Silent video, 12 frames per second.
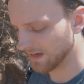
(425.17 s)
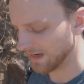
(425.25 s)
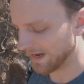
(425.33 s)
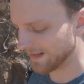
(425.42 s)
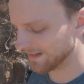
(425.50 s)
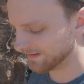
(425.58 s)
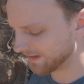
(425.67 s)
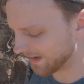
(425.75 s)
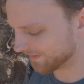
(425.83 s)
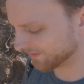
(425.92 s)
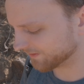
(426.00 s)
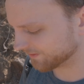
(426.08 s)
And in the
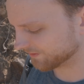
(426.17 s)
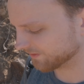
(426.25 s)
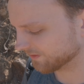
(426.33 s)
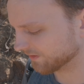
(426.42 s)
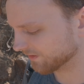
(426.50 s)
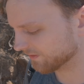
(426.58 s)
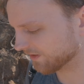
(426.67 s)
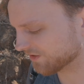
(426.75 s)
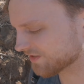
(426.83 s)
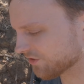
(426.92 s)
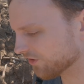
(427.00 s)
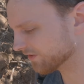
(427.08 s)
end, there
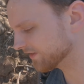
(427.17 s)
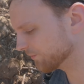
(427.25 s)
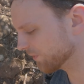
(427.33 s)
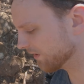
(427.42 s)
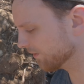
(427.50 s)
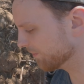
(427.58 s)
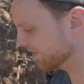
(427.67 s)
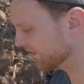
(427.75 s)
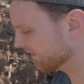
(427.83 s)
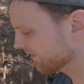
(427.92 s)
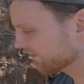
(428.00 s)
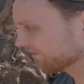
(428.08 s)
certainly will
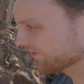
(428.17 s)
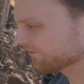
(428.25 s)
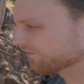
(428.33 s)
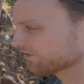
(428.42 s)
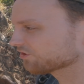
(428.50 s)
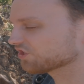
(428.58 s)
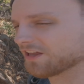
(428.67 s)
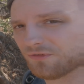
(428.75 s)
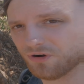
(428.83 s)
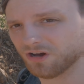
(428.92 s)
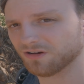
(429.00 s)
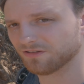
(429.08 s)
be different
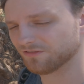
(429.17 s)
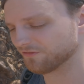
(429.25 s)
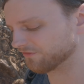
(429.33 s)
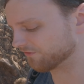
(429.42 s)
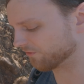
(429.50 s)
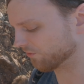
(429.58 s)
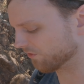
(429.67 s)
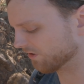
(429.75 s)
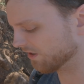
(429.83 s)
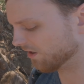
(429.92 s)
genera for